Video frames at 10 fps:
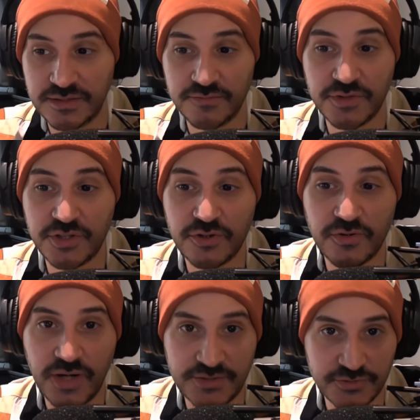the
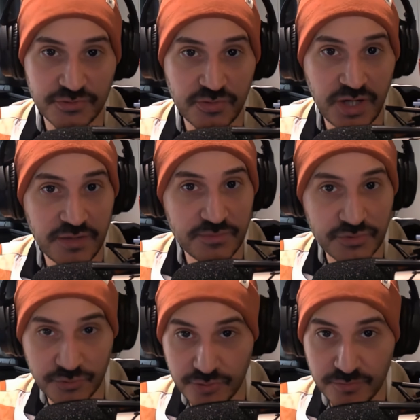video and subscribe
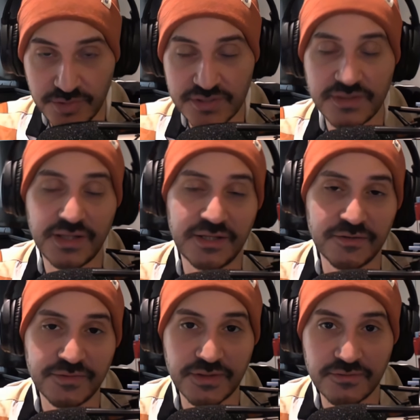so you don't miss
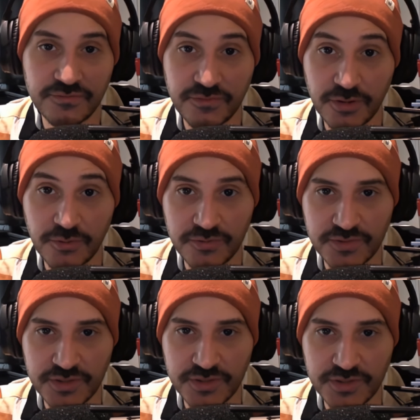any of the following
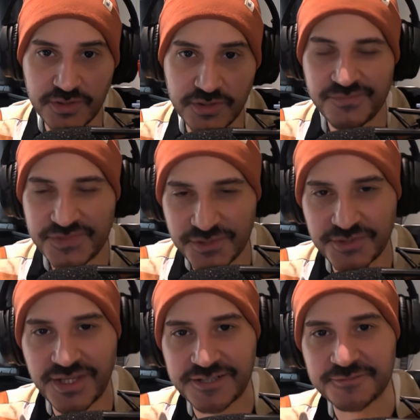videos. See
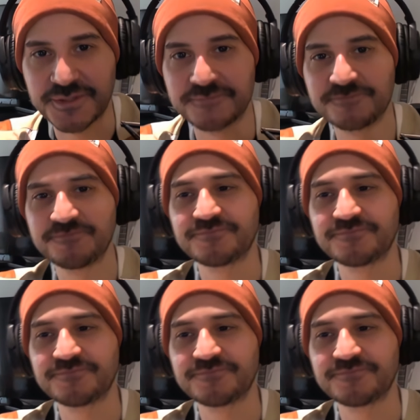you on the next one.